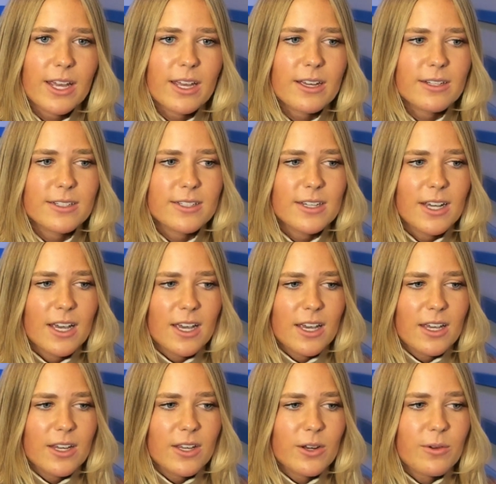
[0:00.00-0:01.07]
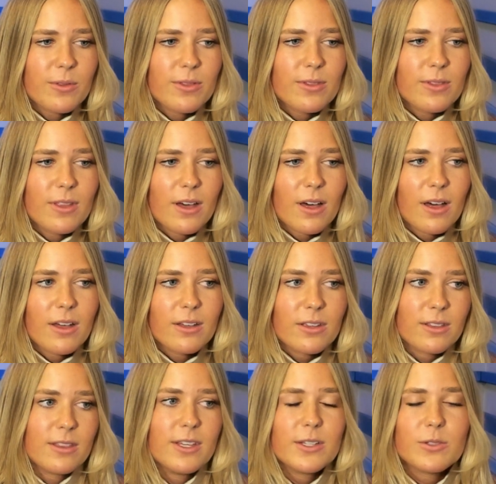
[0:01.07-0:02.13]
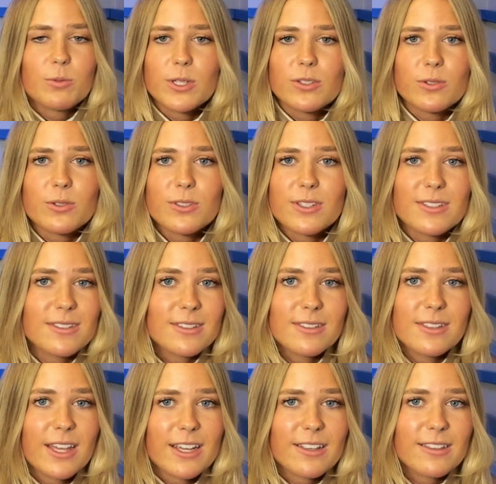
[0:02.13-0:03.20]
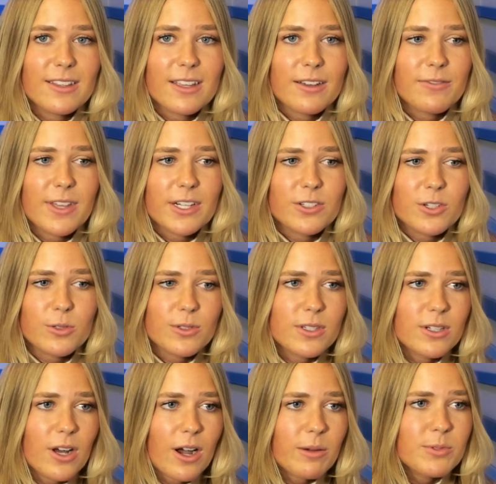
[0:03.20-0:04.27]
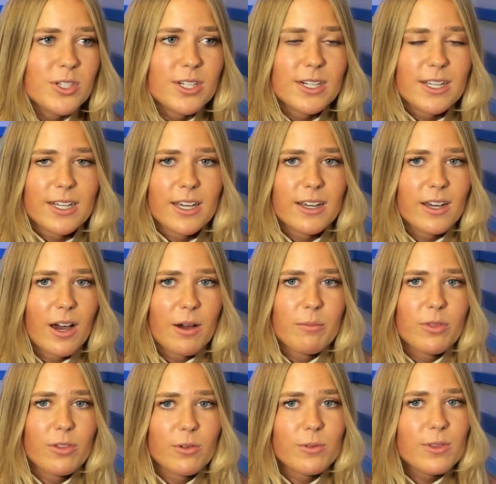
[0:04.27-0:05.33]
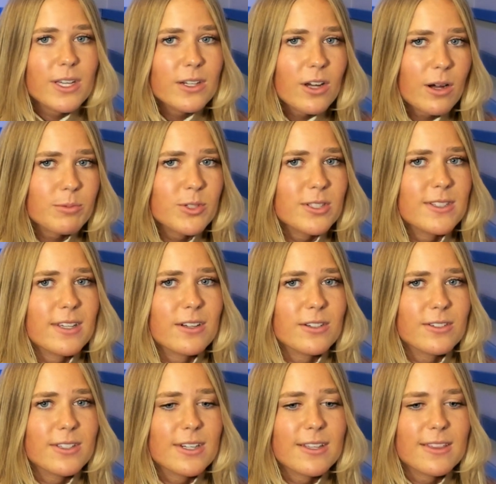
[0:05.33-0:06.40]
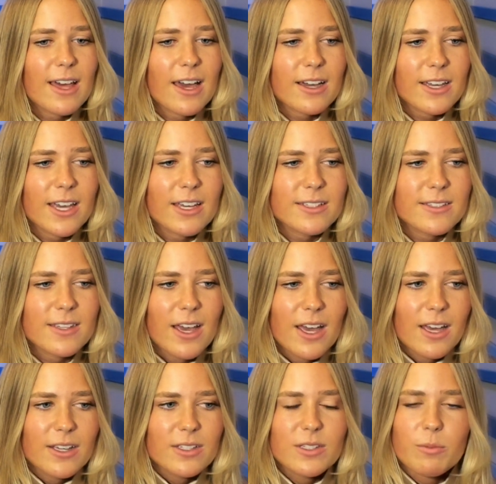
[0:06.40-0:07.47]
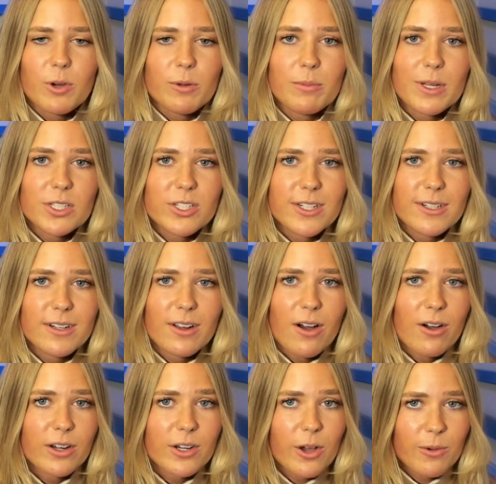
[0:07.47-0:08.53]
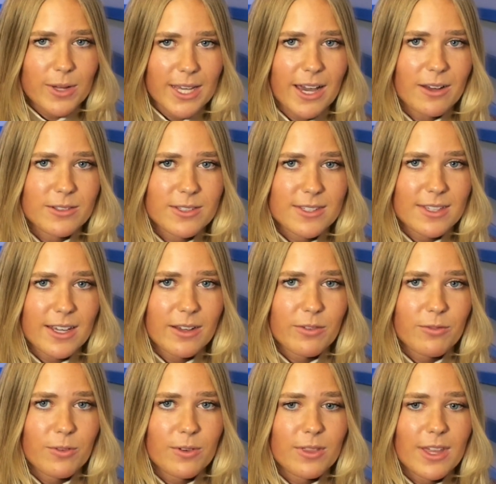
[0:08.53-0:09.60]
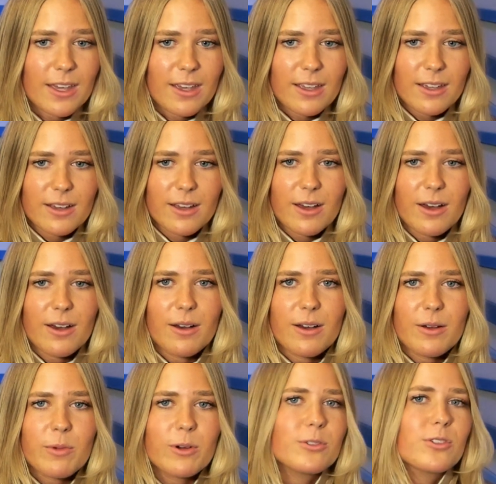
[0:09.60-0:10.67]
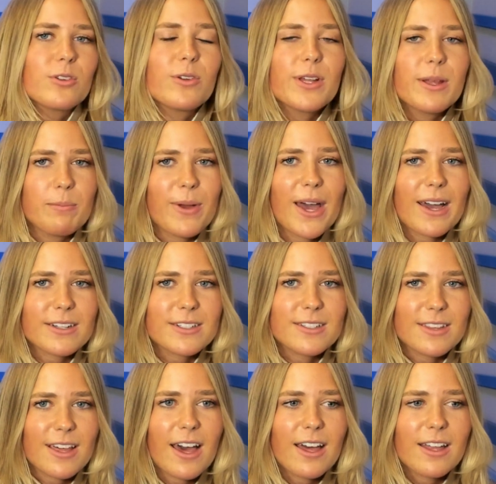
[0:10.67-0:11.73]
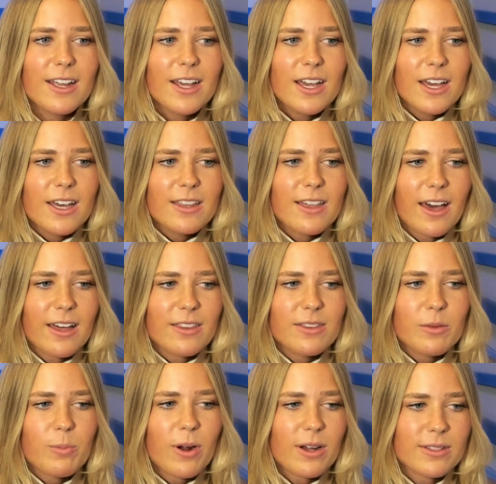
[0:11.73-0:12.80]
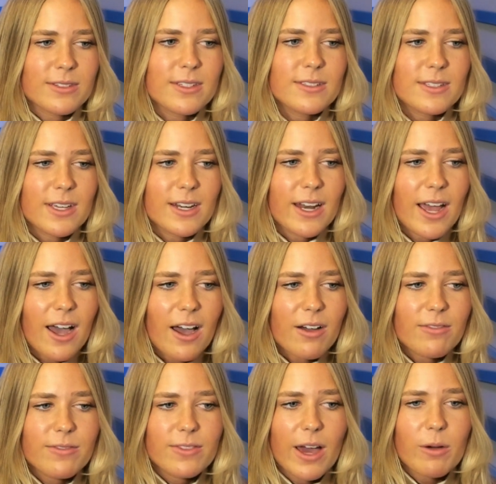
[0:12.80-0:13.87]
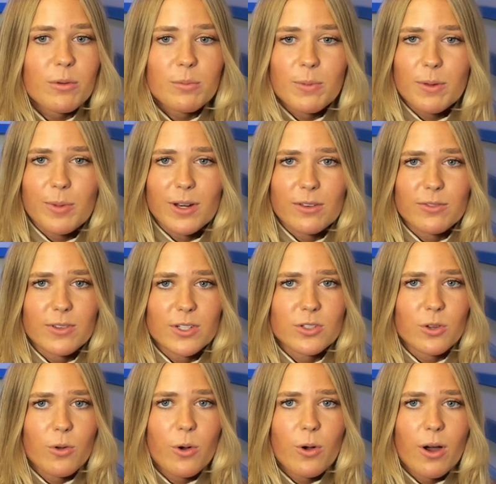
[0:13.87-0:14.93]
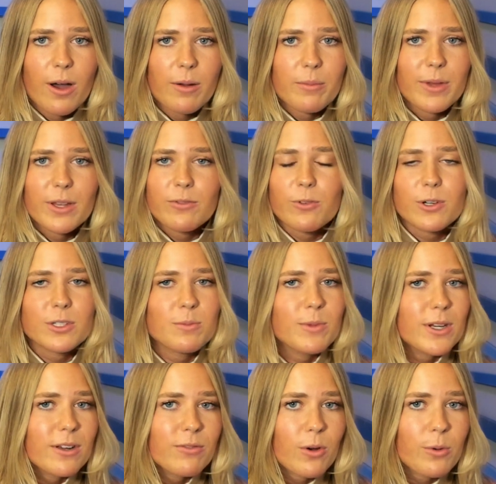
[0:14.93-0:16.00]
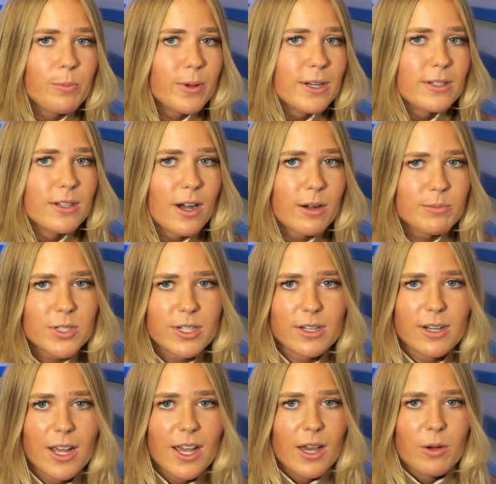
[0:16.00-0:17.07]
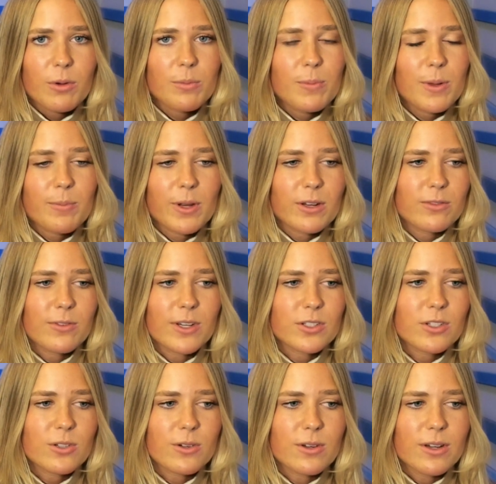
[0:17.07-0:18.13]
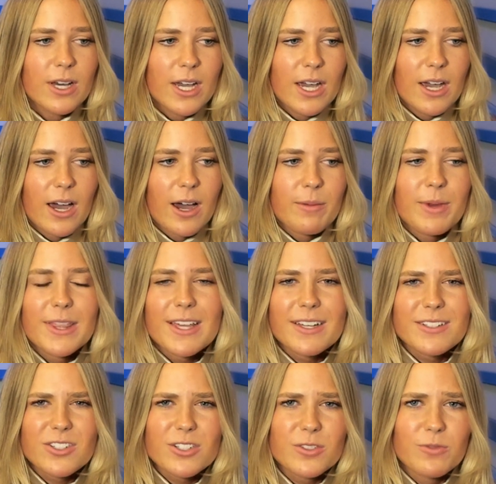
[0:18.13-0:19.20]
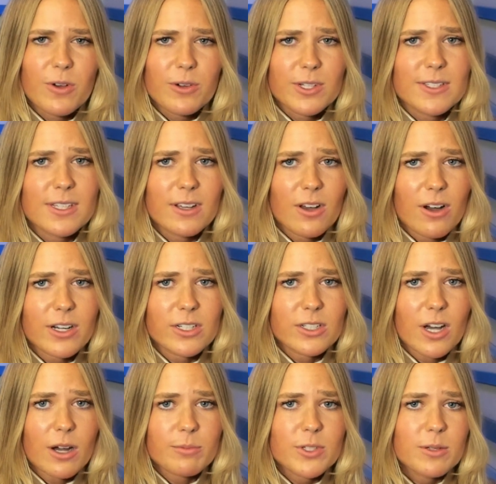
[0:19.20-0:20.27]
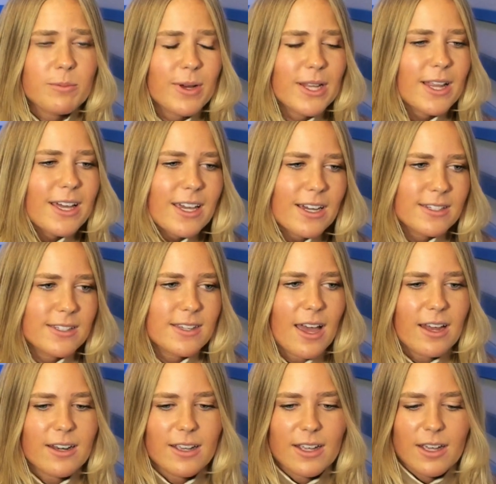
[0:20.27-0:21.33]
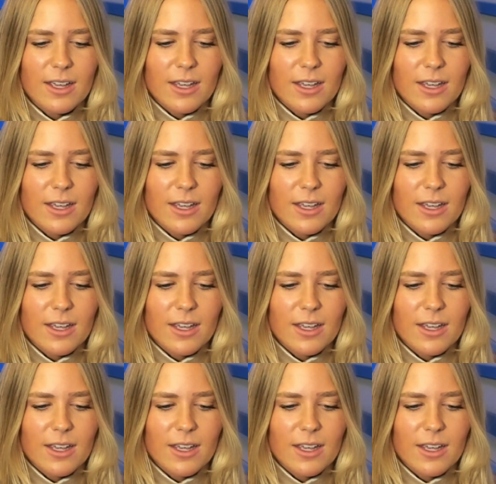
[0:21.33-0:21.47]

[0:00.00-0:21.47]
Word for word: And you know, uh, these resources they if they choose adoption it can come through the adoption centers and in that case someone mentioned ongoing counseling for the uh, emotional impact of that that the process can have that would be beneficial um, enforcement of open adoption would be beneficial um, and that's just focusing on adoption but like i said